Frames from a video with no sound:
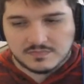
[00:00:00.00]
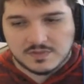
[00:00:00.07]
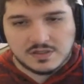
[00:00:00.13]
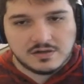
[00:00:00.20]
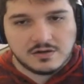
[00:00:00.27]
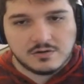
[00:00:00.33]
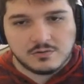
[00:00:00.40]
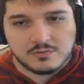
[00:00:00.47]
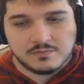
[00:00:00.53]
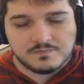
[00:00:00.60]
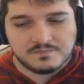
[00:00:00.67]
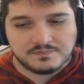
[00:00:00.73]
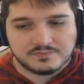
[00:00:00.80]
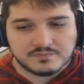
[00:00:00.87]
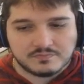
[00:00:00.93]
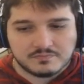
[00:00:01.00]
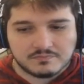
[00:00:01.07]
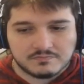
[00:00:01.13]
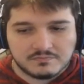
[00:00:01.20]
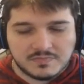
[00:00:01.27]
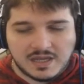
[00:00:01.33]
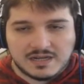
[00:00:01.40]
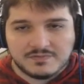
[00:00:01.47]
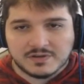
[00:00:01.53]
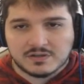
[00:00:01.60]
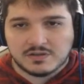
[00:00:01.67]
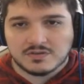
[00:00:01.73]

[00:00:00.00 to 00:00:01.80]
not even